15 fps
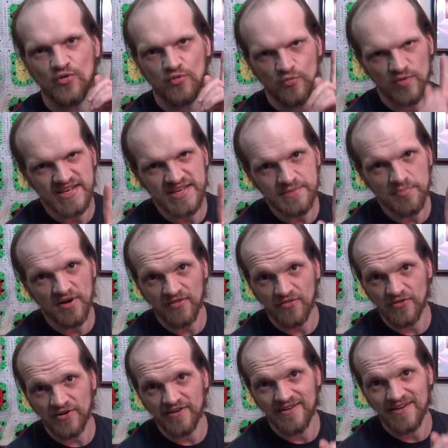Ricky
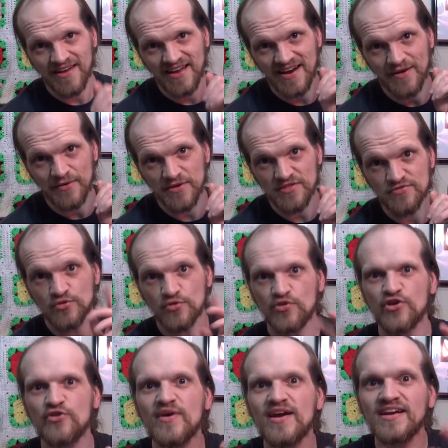Butler and how he threw the
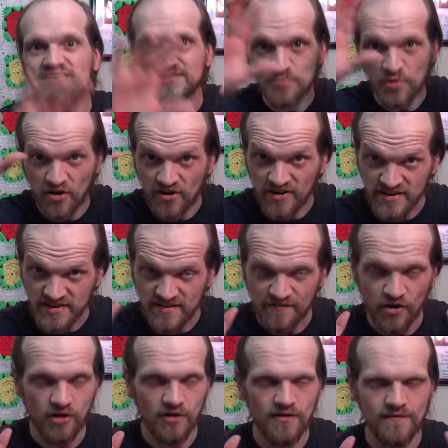greatest party of
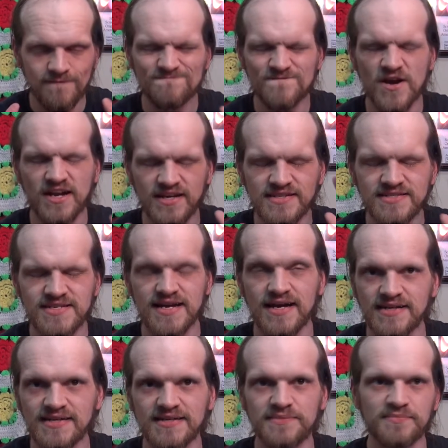all fucking
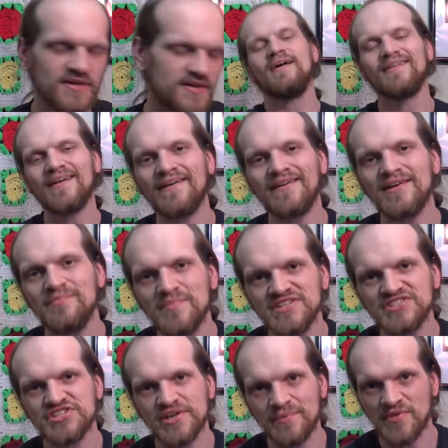time. Now, I didn't
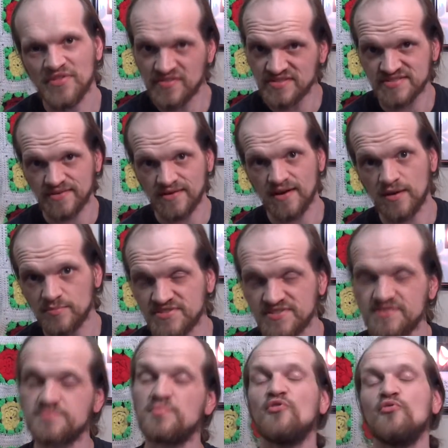mention him in the
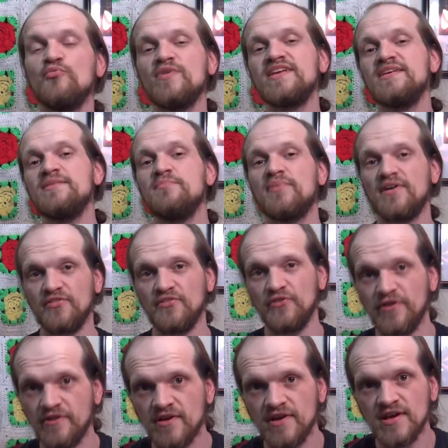synopsis, but Ricky
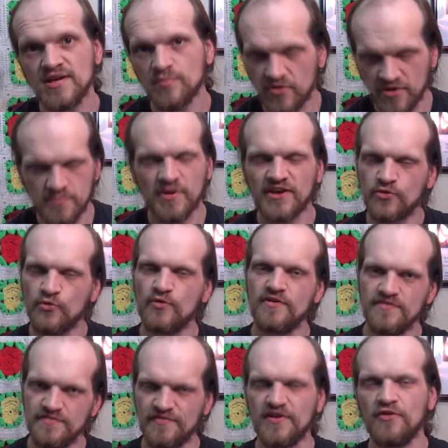Butler, played by Corey
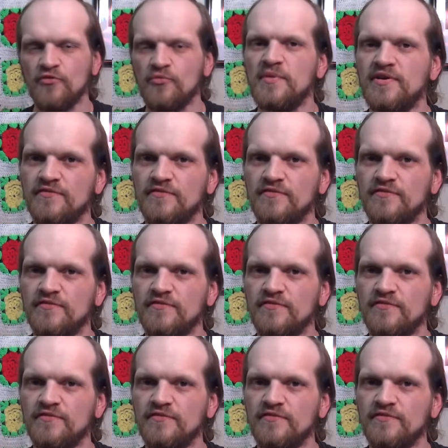Feldman,